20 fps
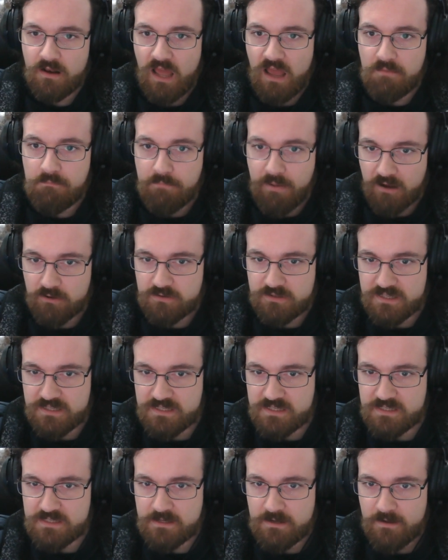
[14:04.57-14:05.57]
about
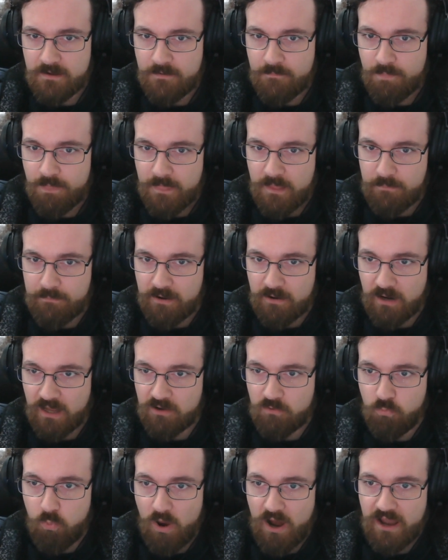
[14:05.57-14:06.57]
this, about
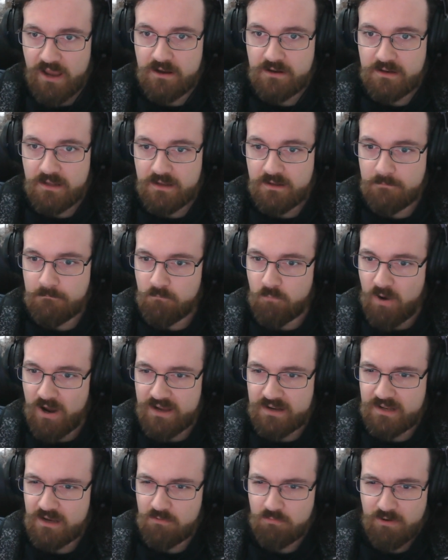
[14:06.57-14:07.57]
like why are
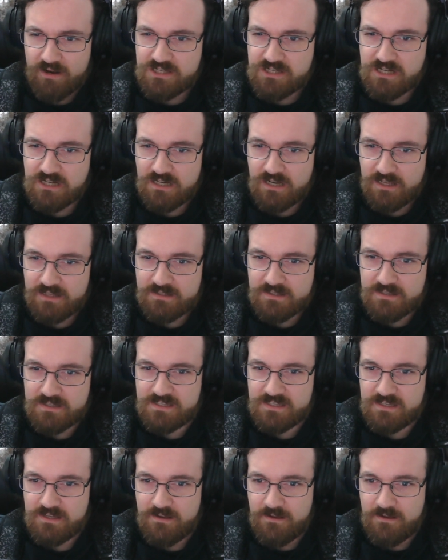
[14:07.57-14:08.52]
they arranging it like this?